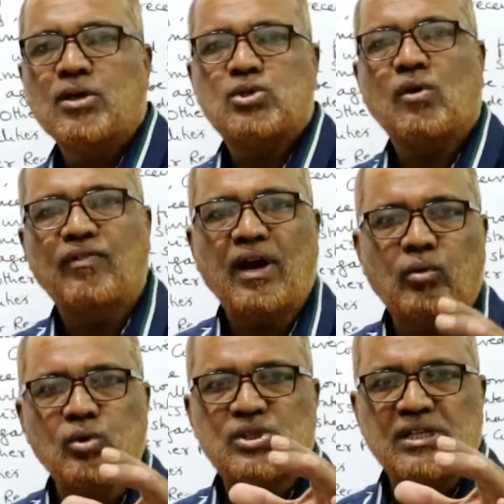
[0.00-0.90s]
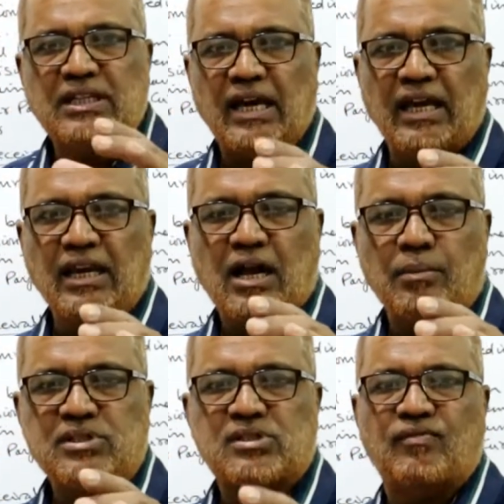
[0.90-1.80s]
So we have to see the
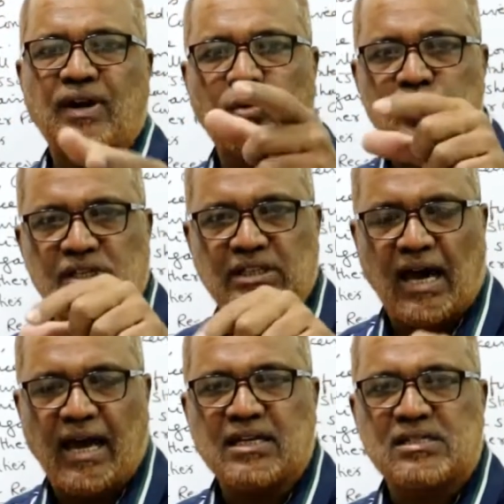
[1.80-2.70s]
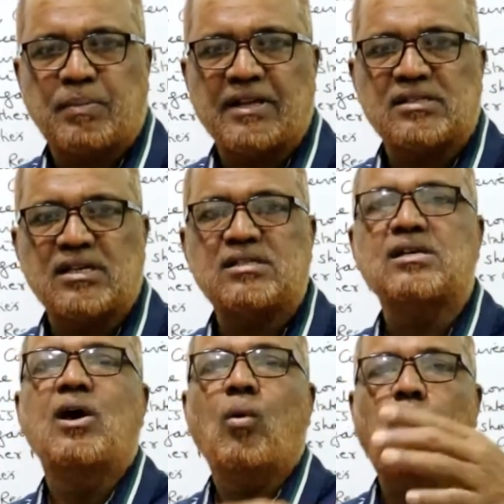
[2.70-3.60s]
incomes, we have to see the
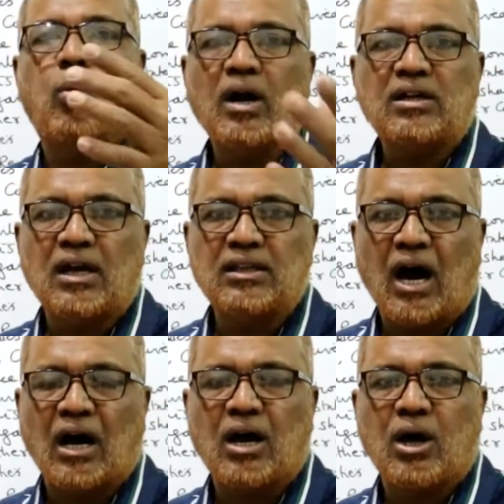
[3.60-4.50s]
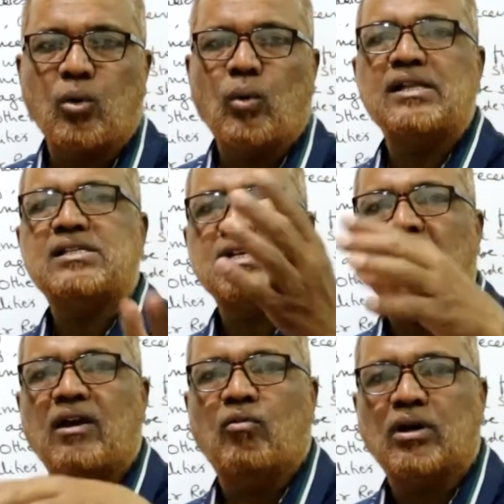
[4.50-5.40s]
expenses, what are the accruals
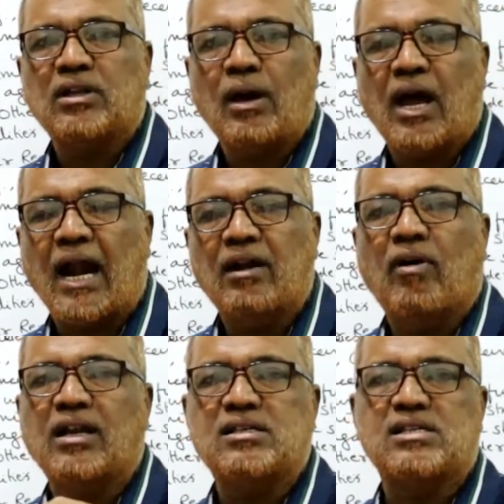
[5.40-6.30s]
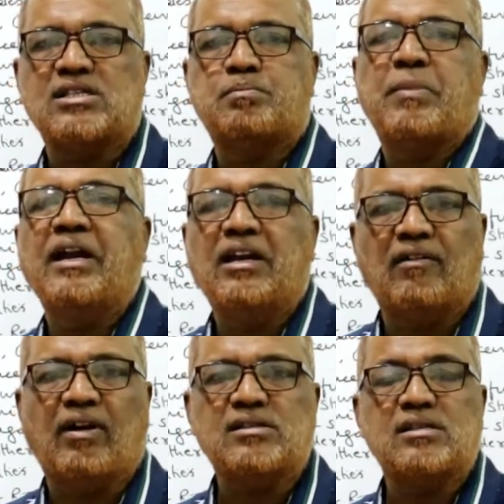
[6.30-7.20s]
and what are the advances paid in
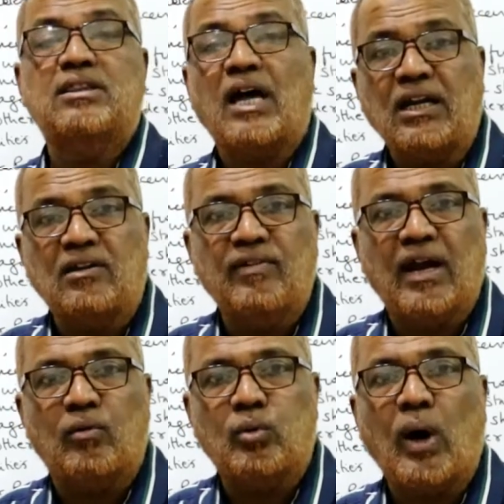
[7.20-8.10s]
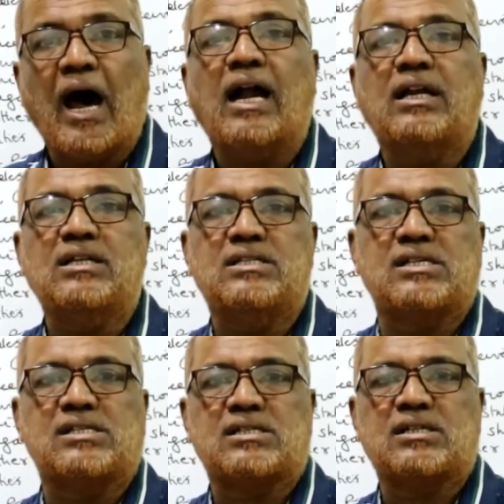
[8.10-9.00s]
advance. That we have to
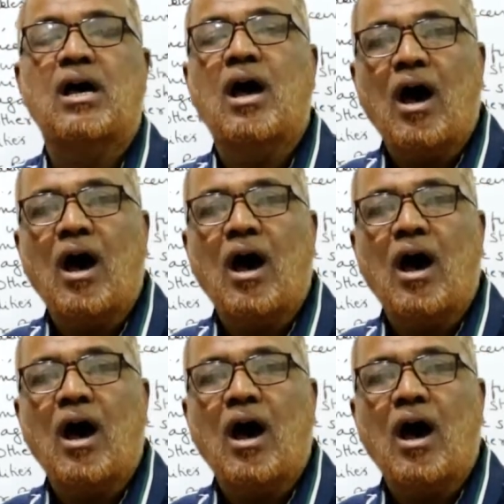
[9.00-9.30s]
adjust.